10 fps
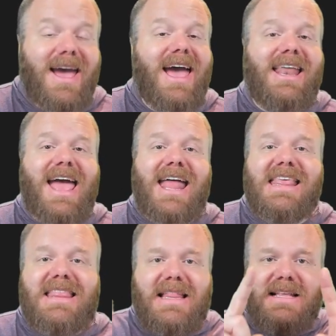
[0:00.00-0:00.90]
and
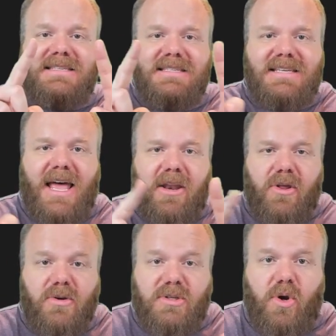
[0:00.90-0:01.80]
anything that's inside of
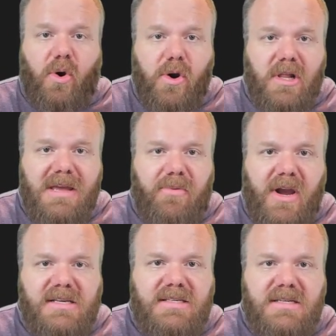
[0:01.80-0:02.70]
those curly
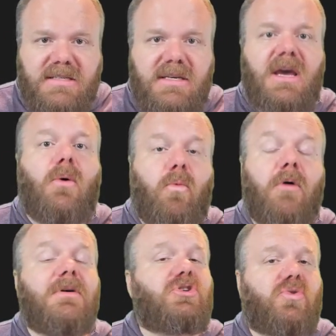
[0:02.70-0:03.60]
braces will
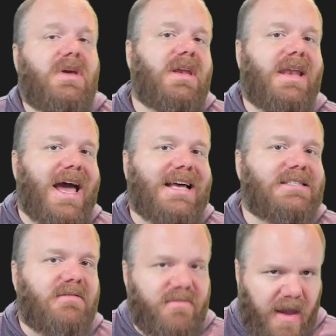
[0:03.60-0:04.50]
be treated as
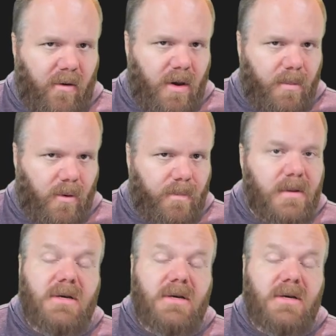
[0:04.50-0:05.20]
a variable.